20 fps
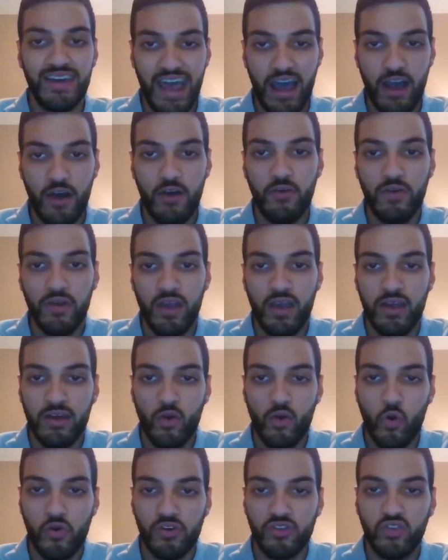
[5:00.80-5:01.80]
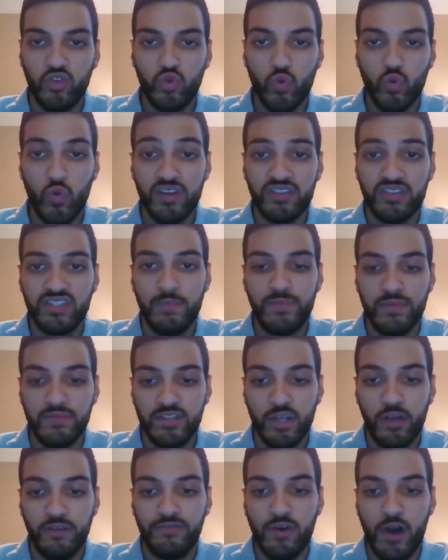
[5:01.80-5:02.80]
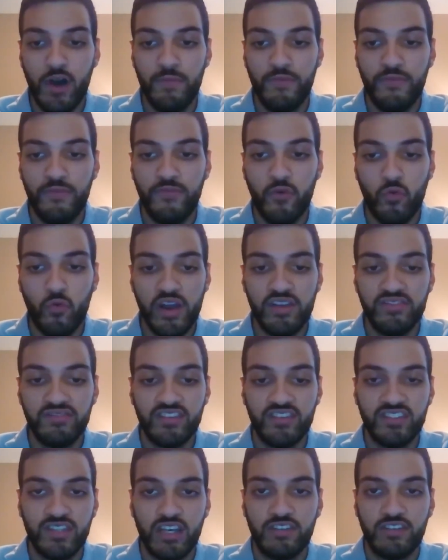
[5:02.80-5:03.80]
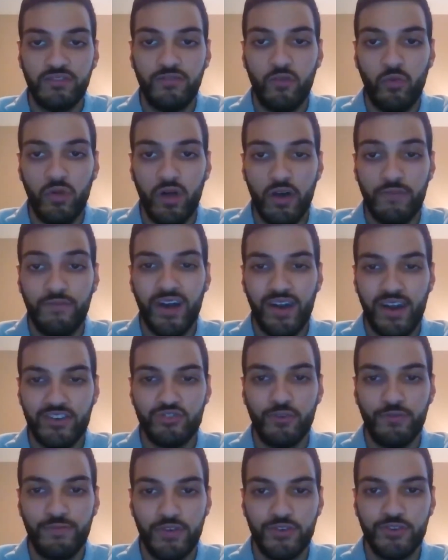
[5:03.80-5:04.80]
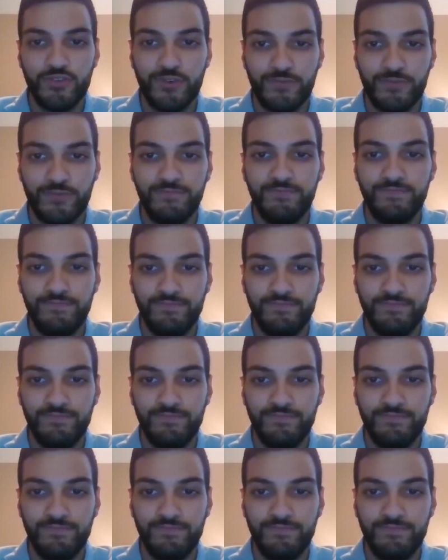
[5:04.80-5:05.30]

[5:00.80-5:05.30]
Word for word: now in order to uh, set themselves up for a successful uh, financial future.